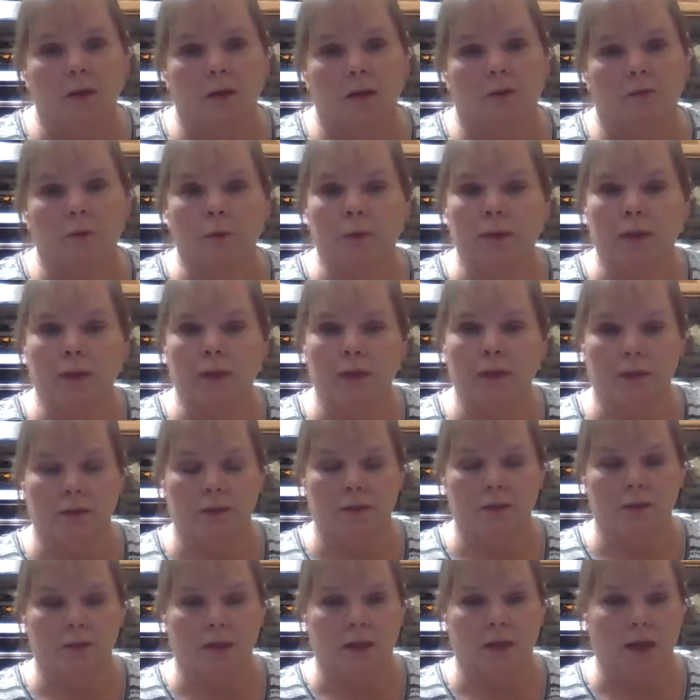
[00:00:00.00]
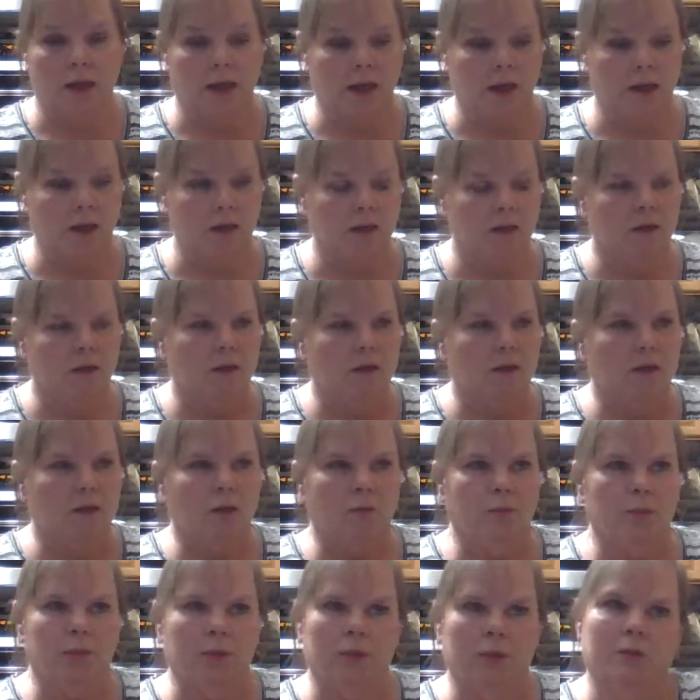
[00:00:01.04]
every week is I
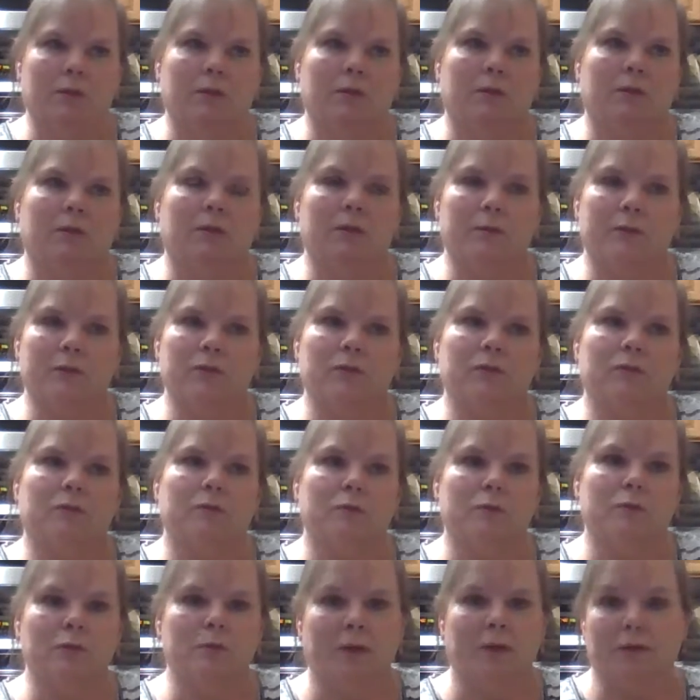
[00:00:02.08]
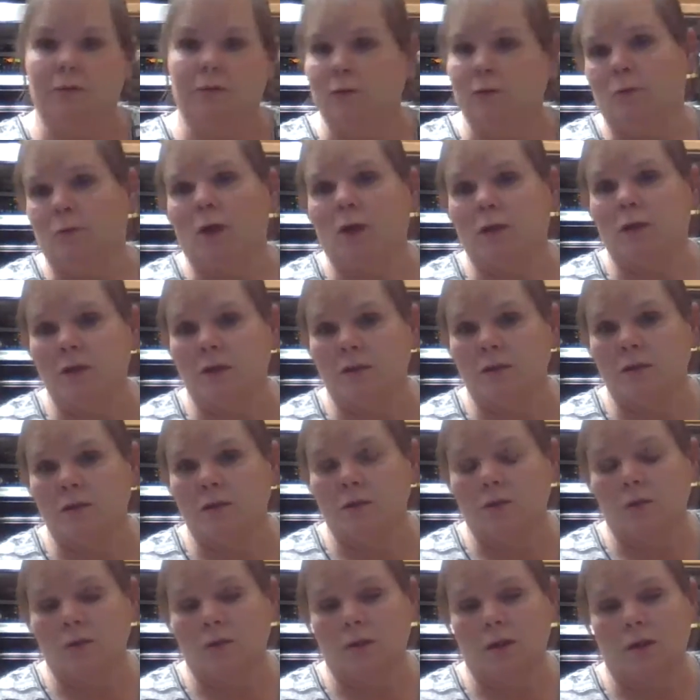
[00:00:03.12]
put lemons through my food
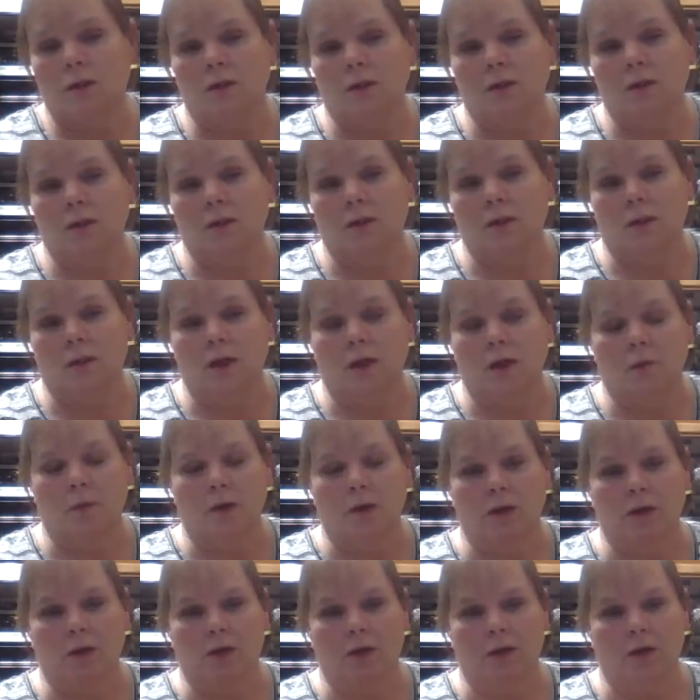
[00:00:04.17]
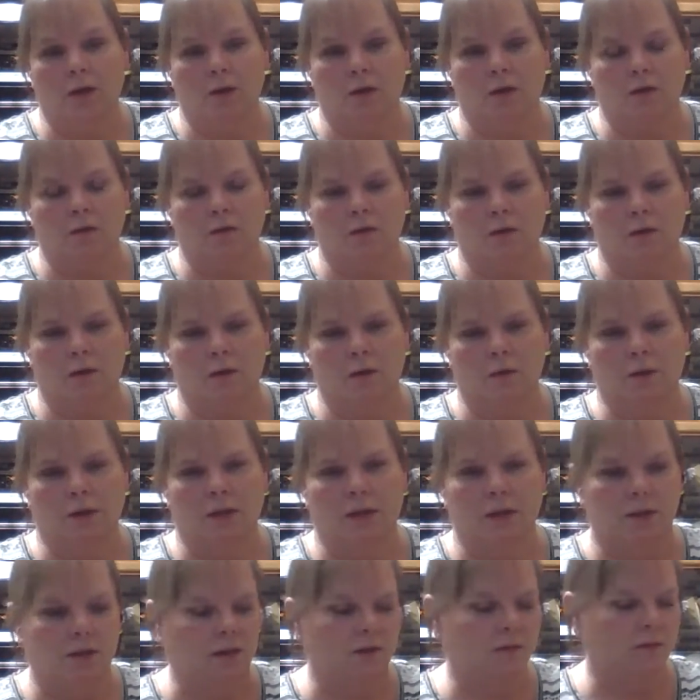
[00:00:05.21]
processor, and then that way they are
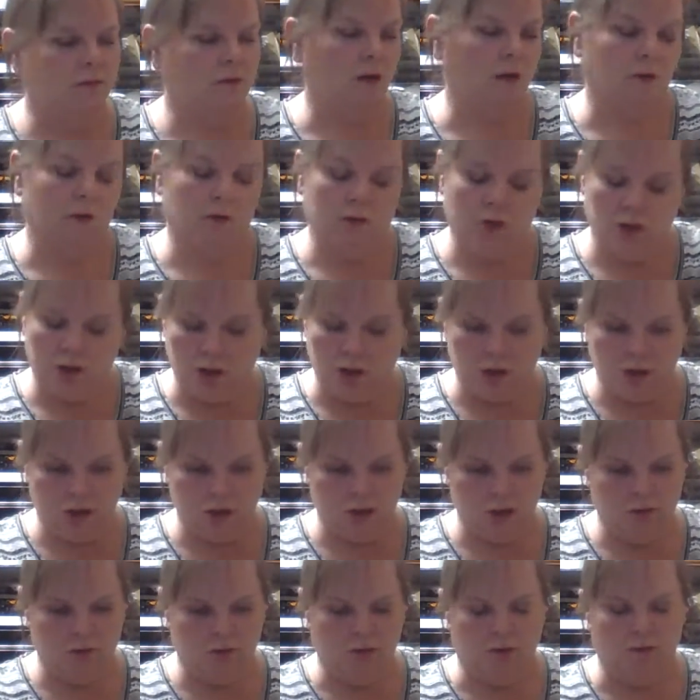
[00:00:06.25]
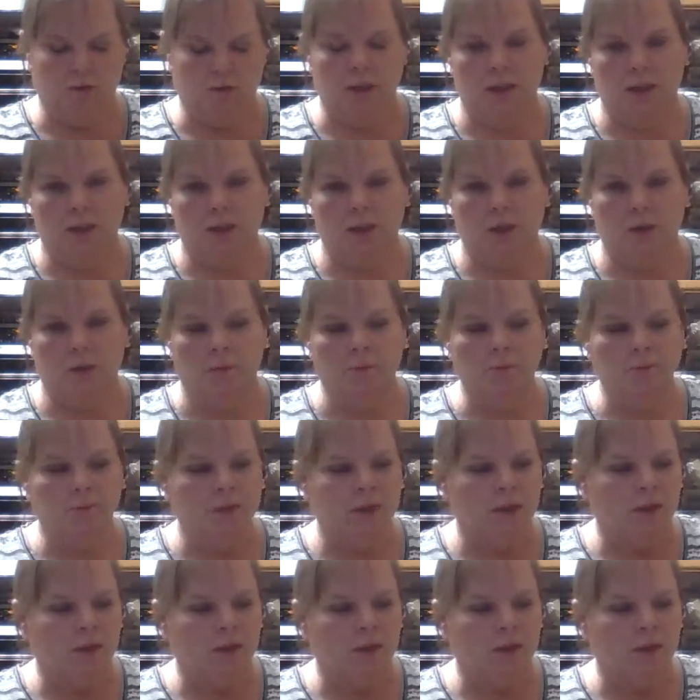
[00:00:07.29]
already, I've got the juice all ready to go.